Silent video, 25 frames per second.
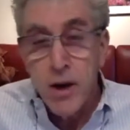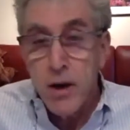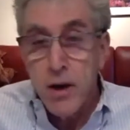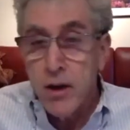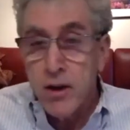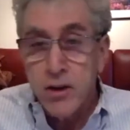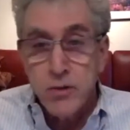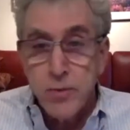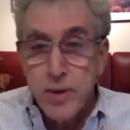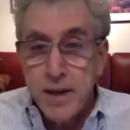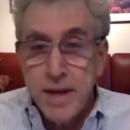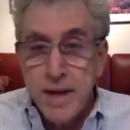
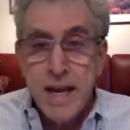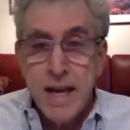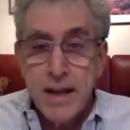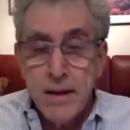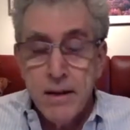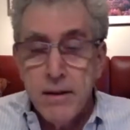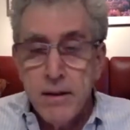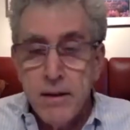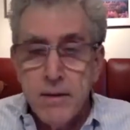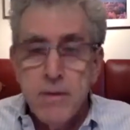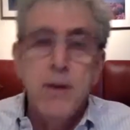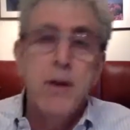Because we can't,
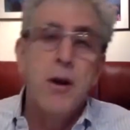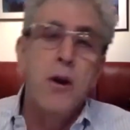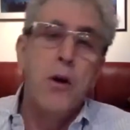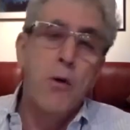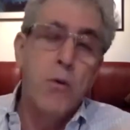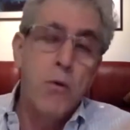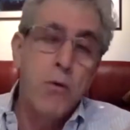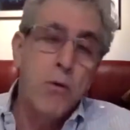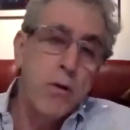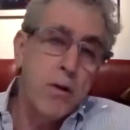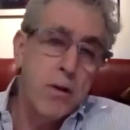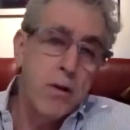
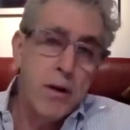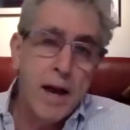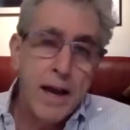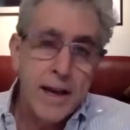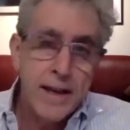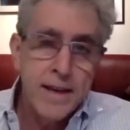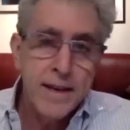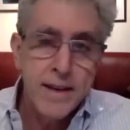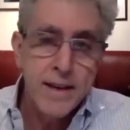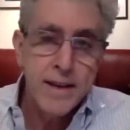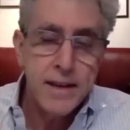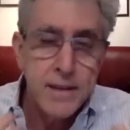or I
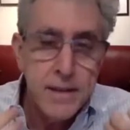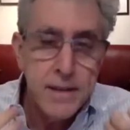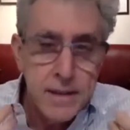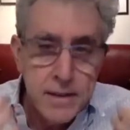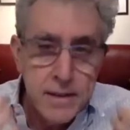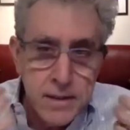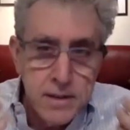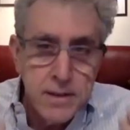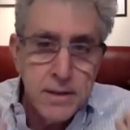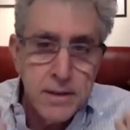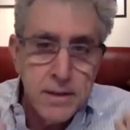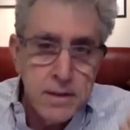can get,
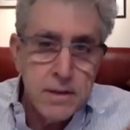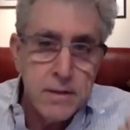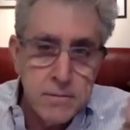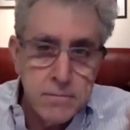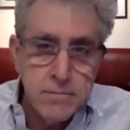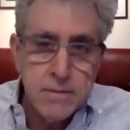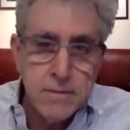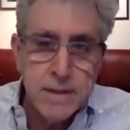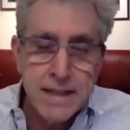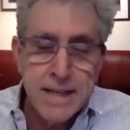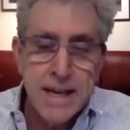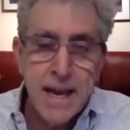
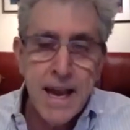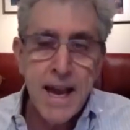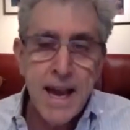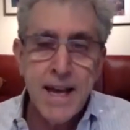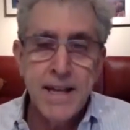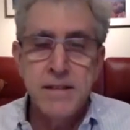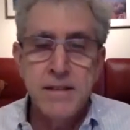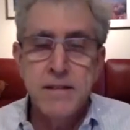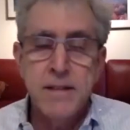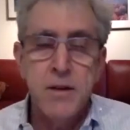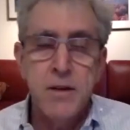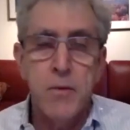
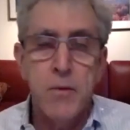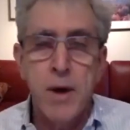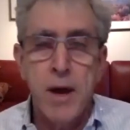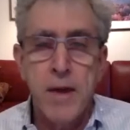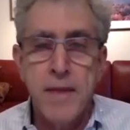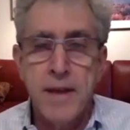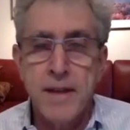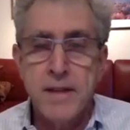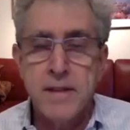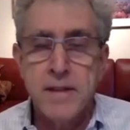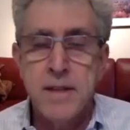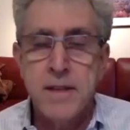engaged in a way
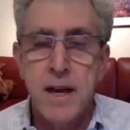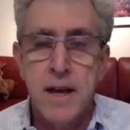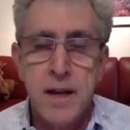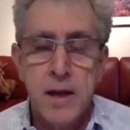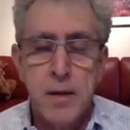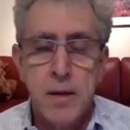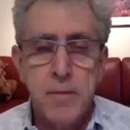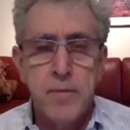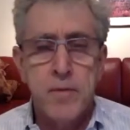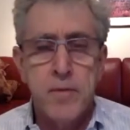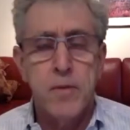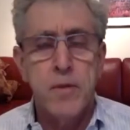that's not
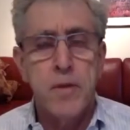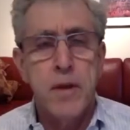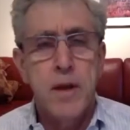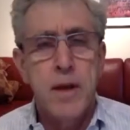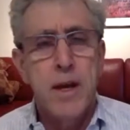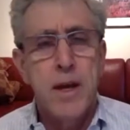helpful.